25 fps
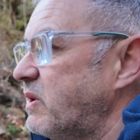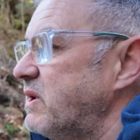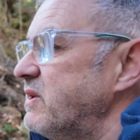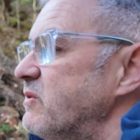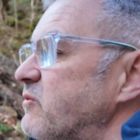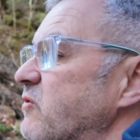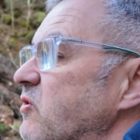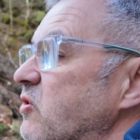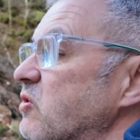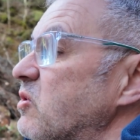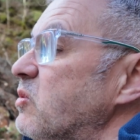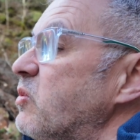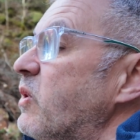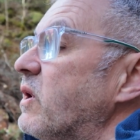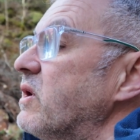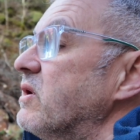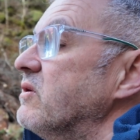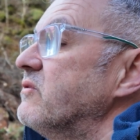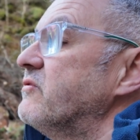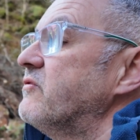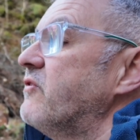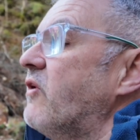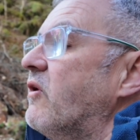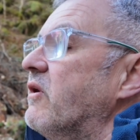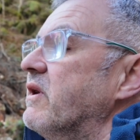
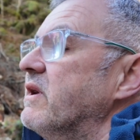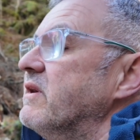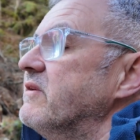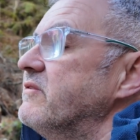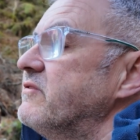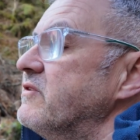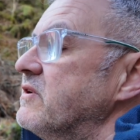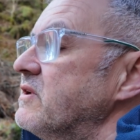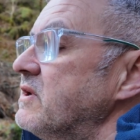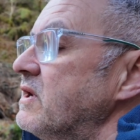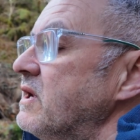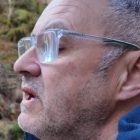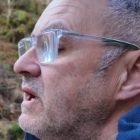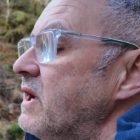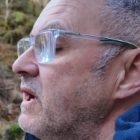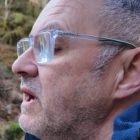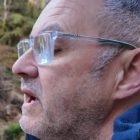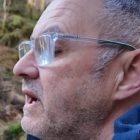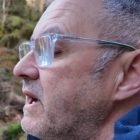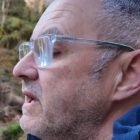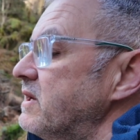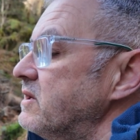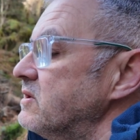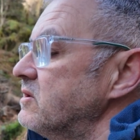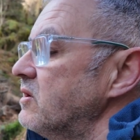24-105,
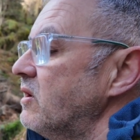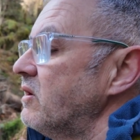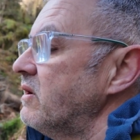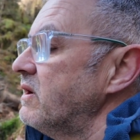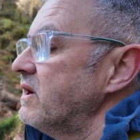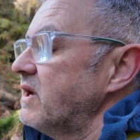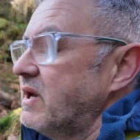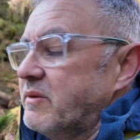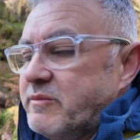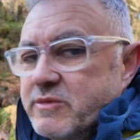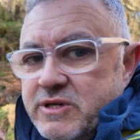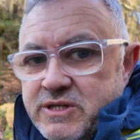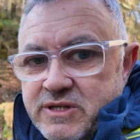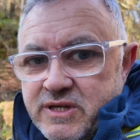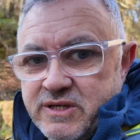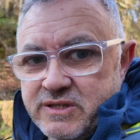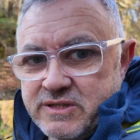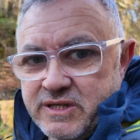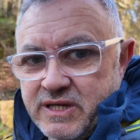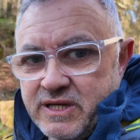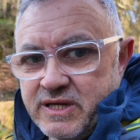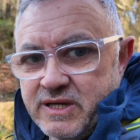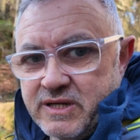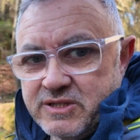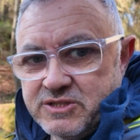and I am
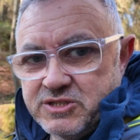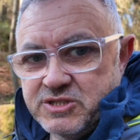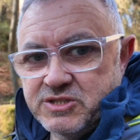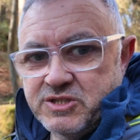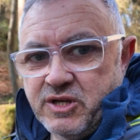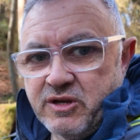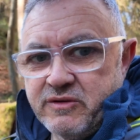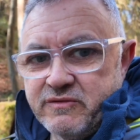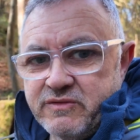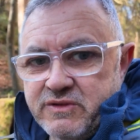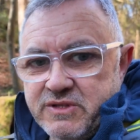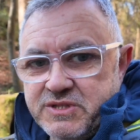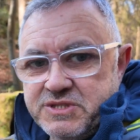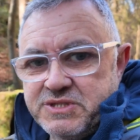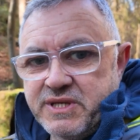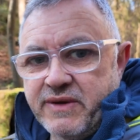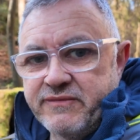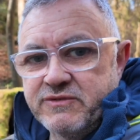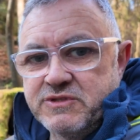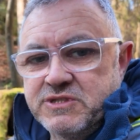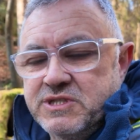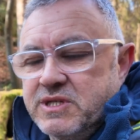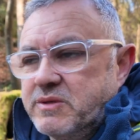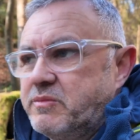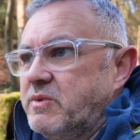at just over the
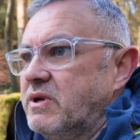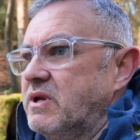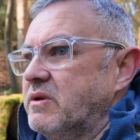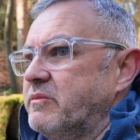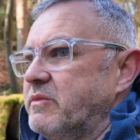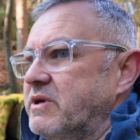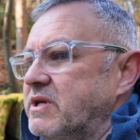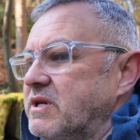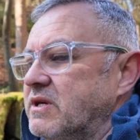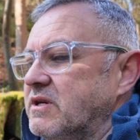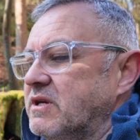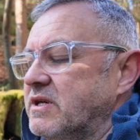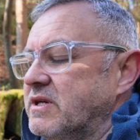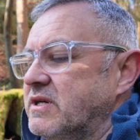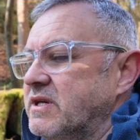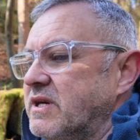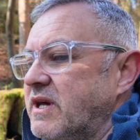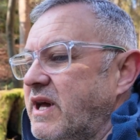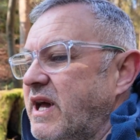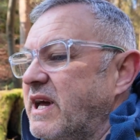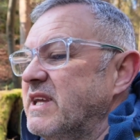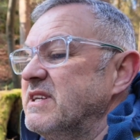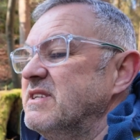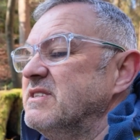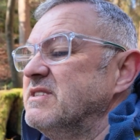
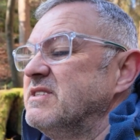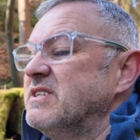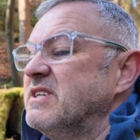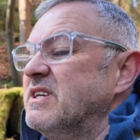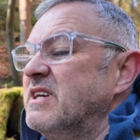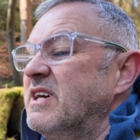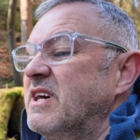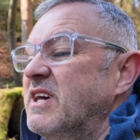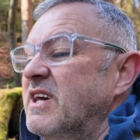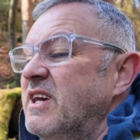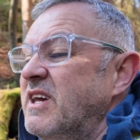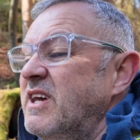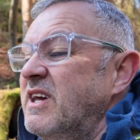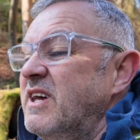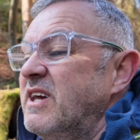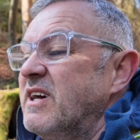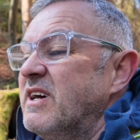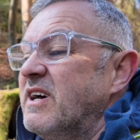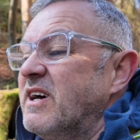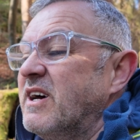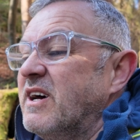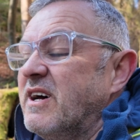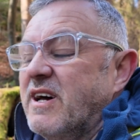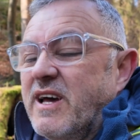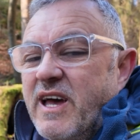70mm N,
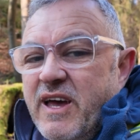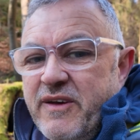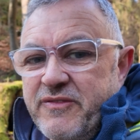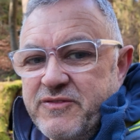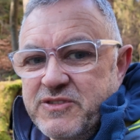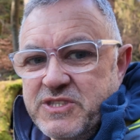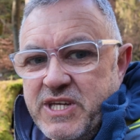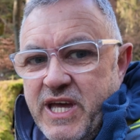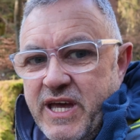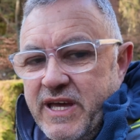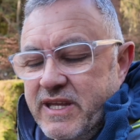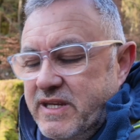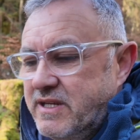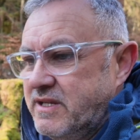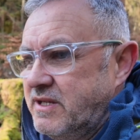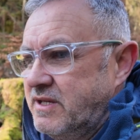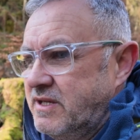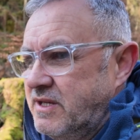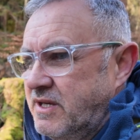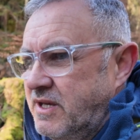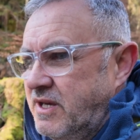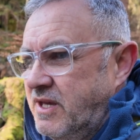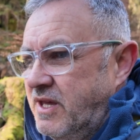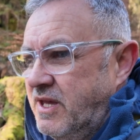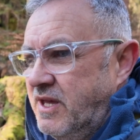f10,
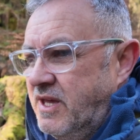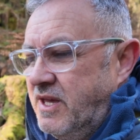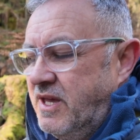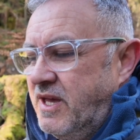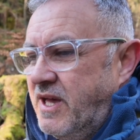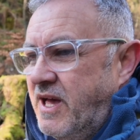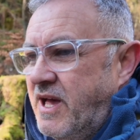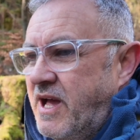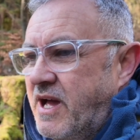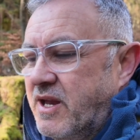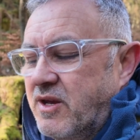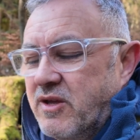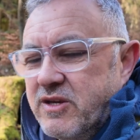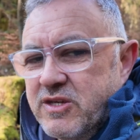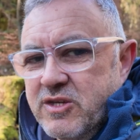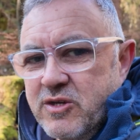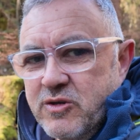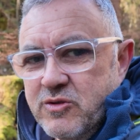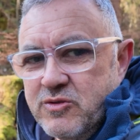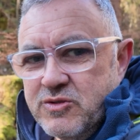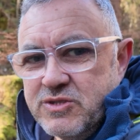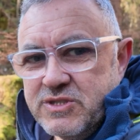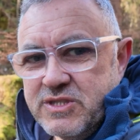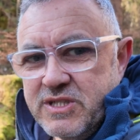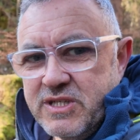and I
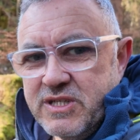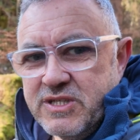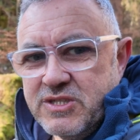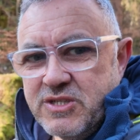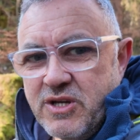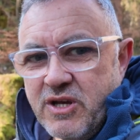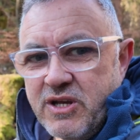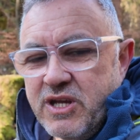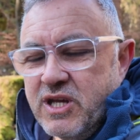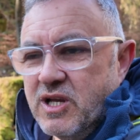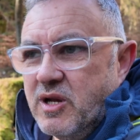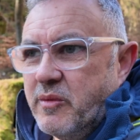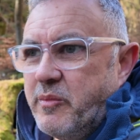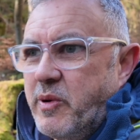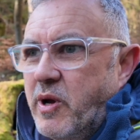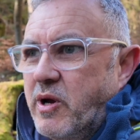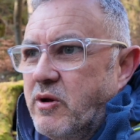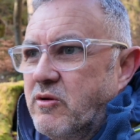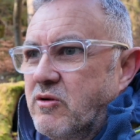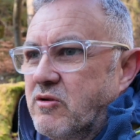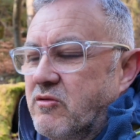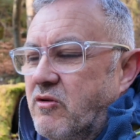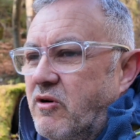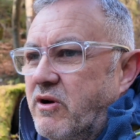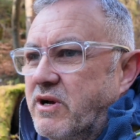used a circular
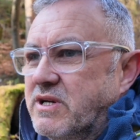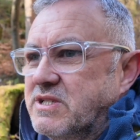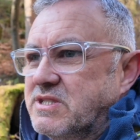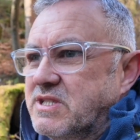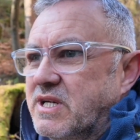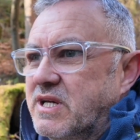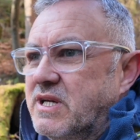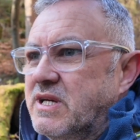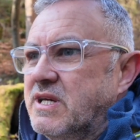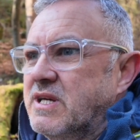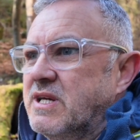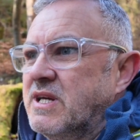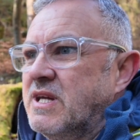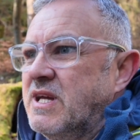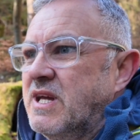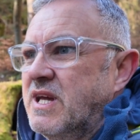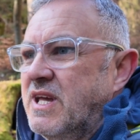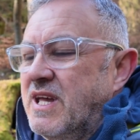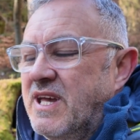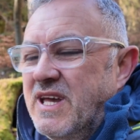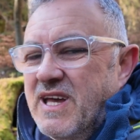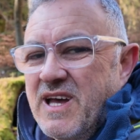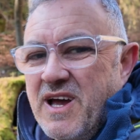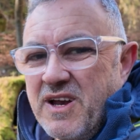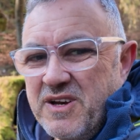polarizer,
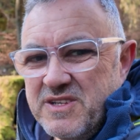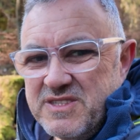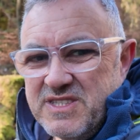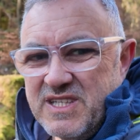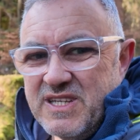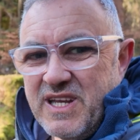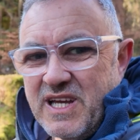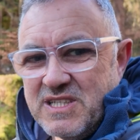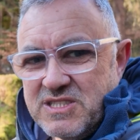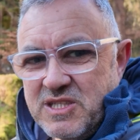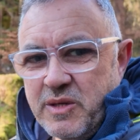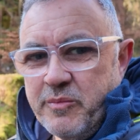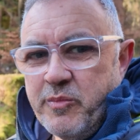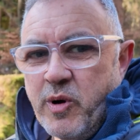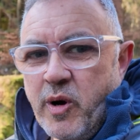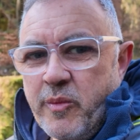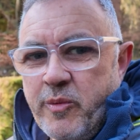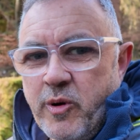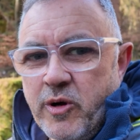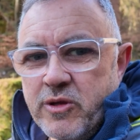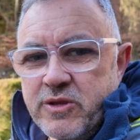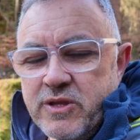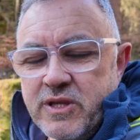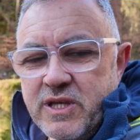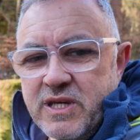and I did actually
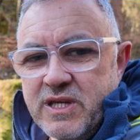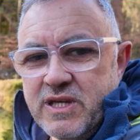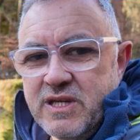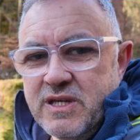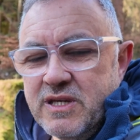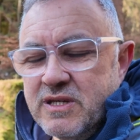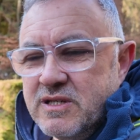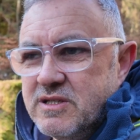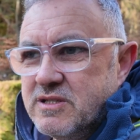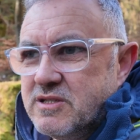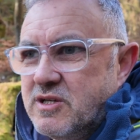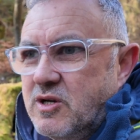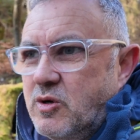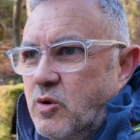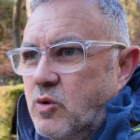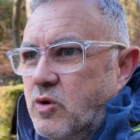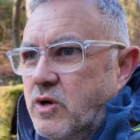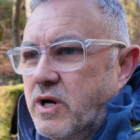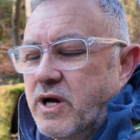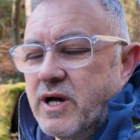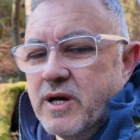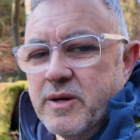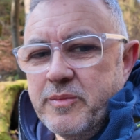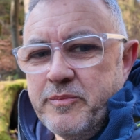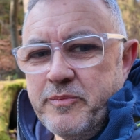pop on the
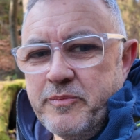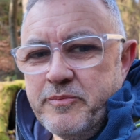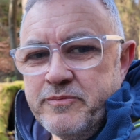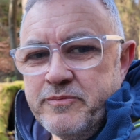quarter